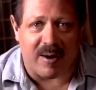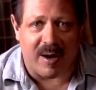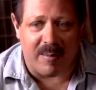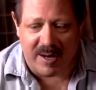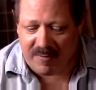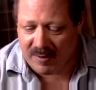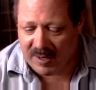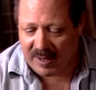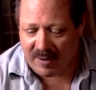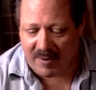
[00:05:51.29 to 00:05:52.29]
I mean, if you
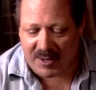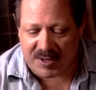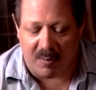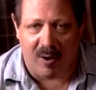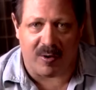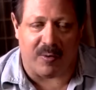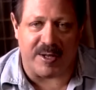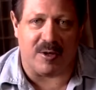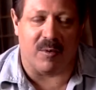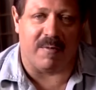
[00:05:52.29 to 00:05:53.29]
take a very small
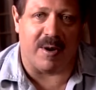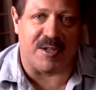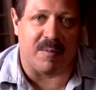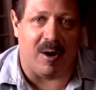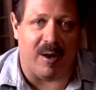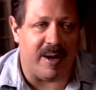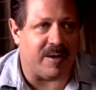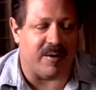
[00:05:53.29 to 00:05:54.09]
creature with a very small head,